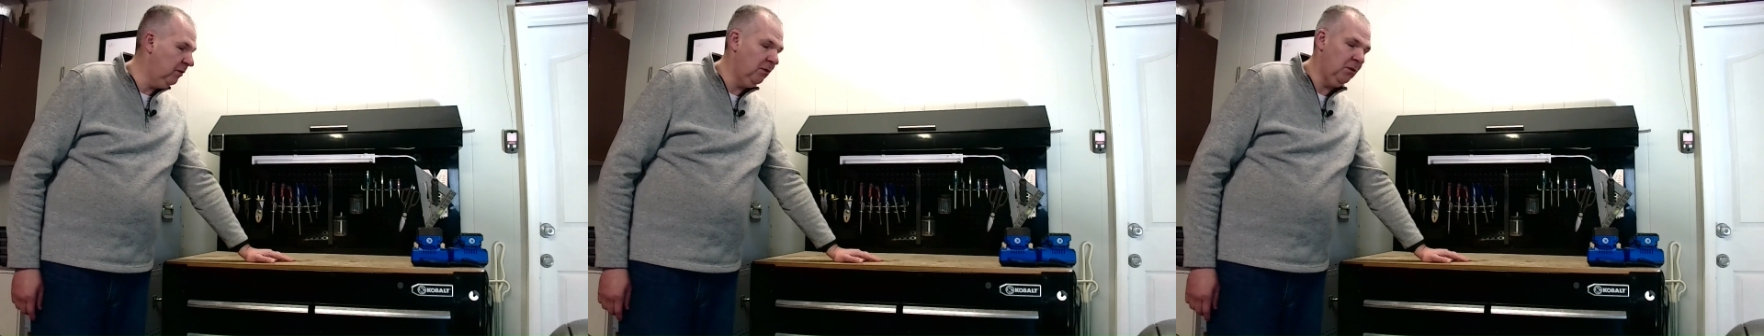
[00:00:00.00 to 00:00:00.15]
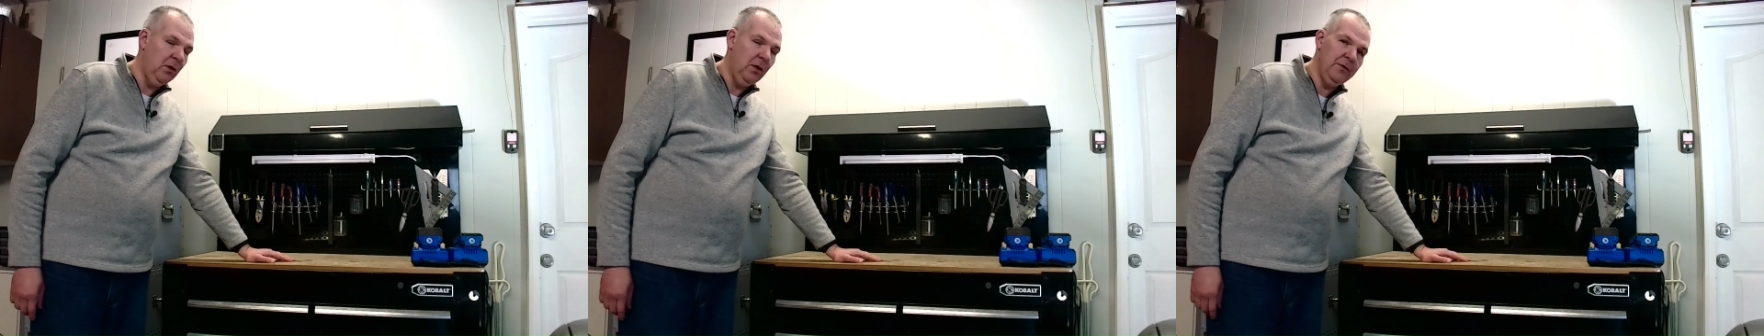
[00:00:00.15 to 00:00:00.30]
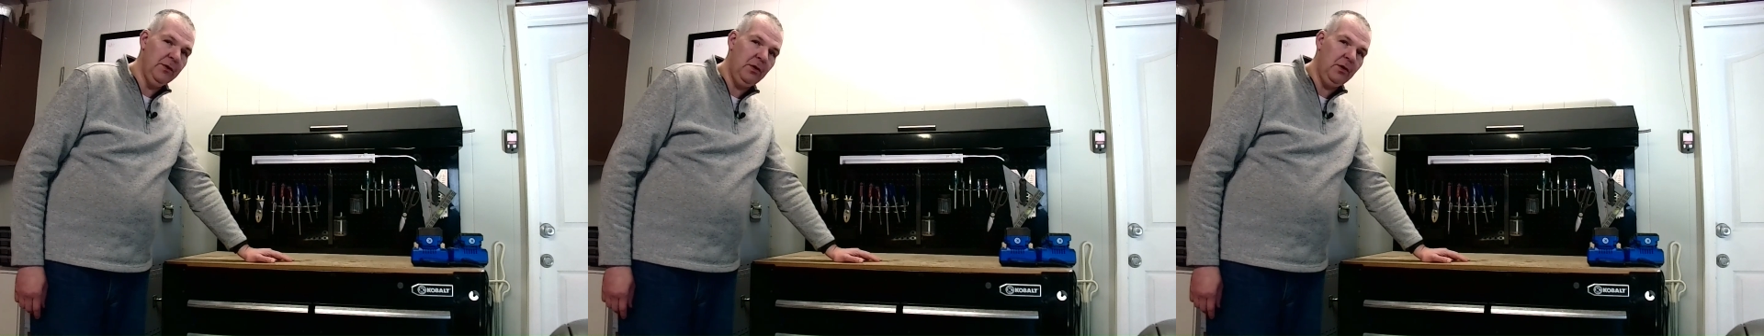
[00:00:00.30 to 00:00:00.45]

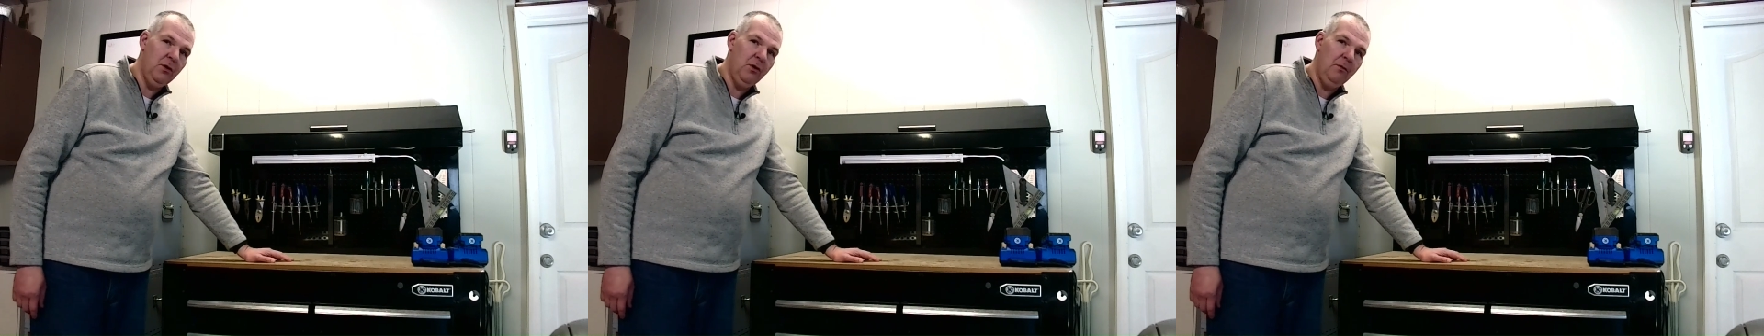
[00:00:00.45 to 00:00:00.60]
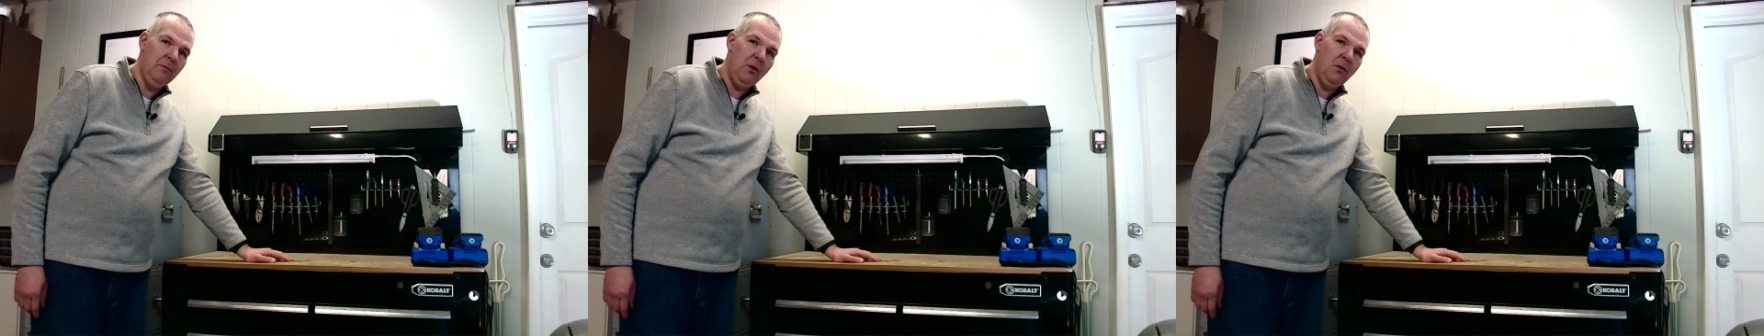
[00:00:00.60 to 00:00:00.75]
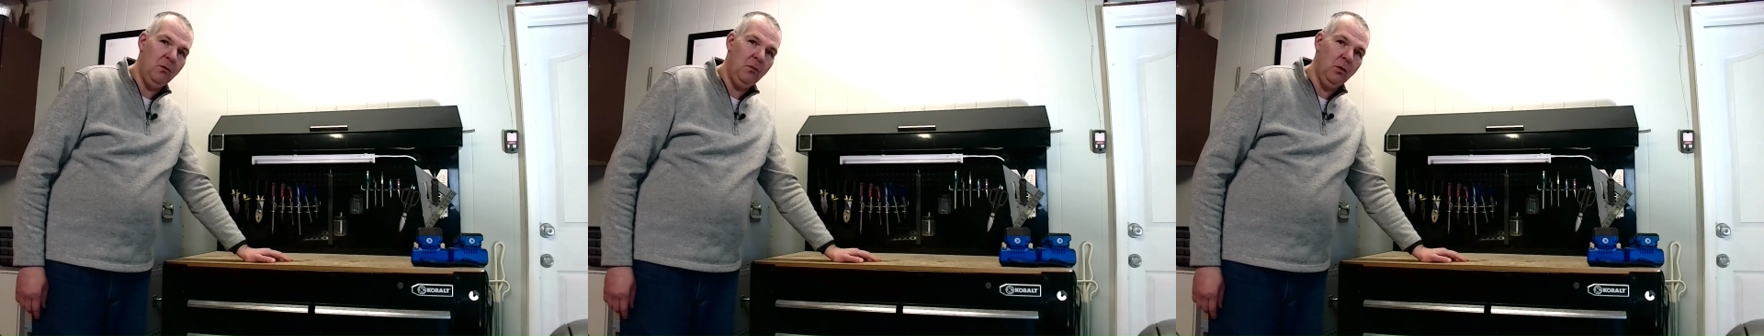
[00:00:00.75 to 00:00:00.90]
on the
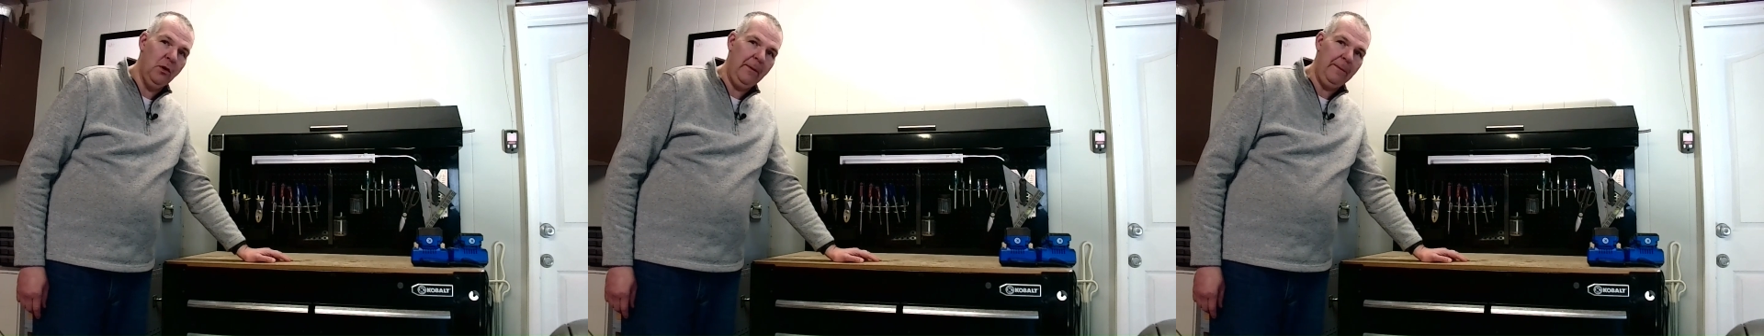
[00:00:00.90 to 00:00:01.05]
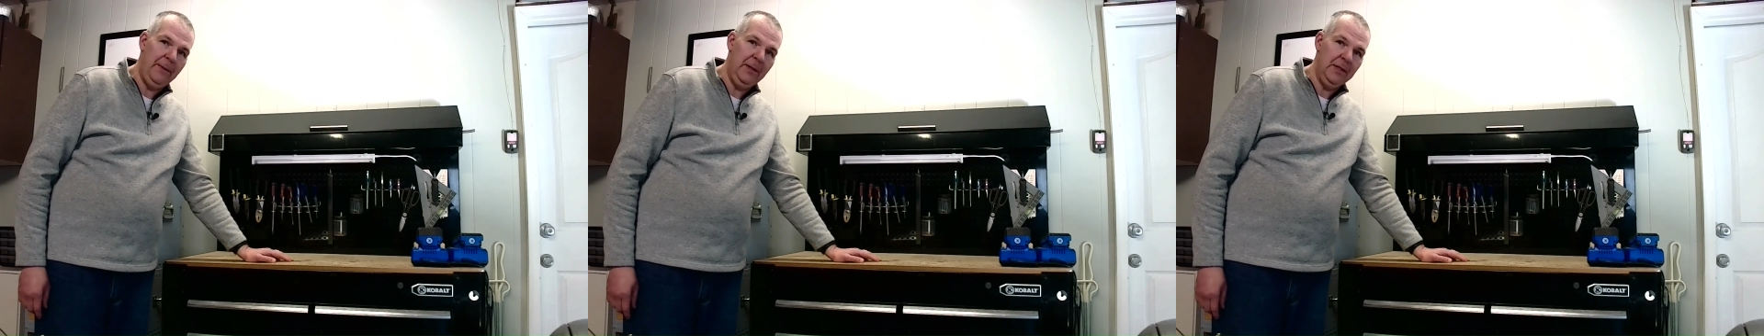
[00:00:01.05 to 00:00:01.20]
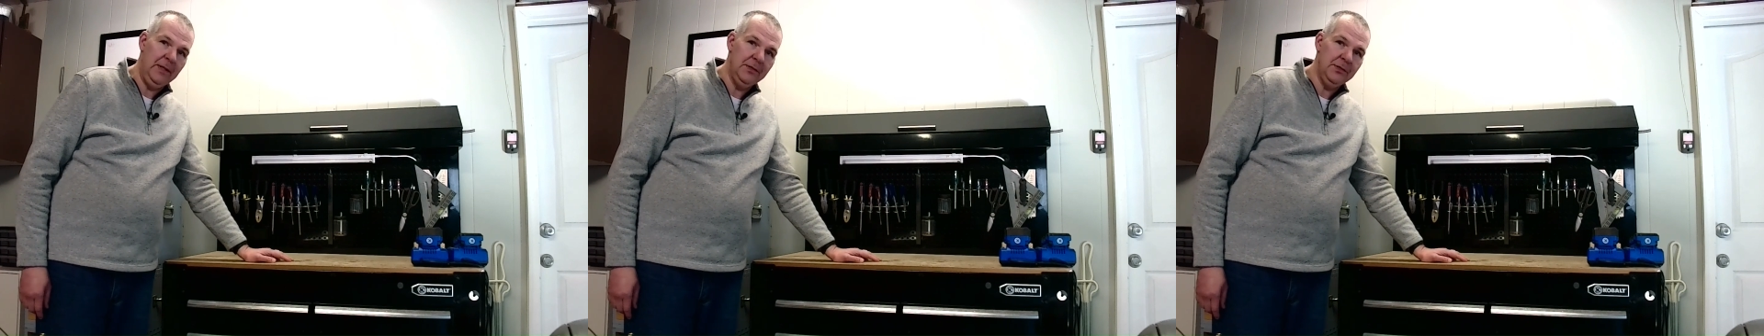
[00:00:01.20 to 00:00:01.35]
Kobalt
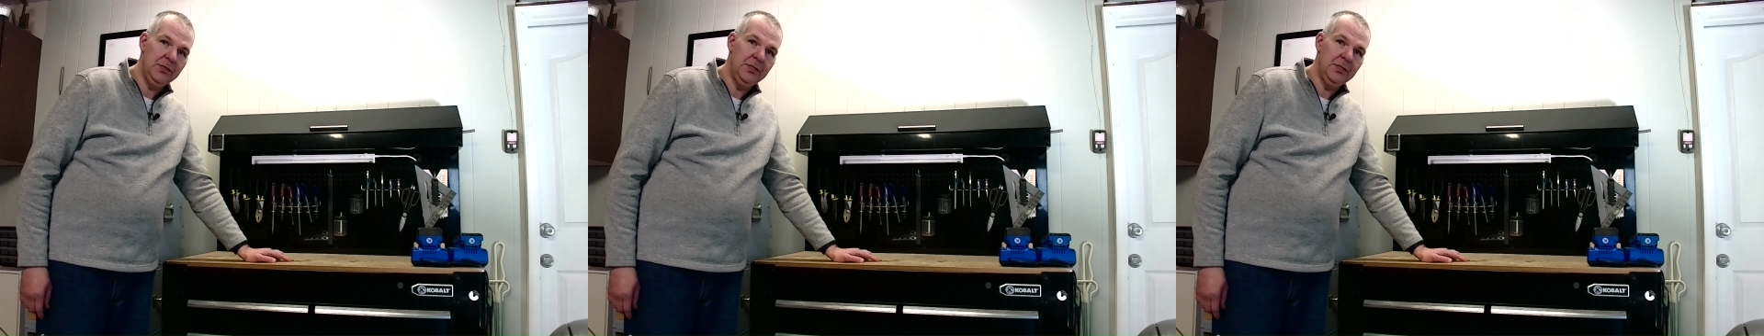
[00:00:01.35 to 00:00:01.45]
Workbench.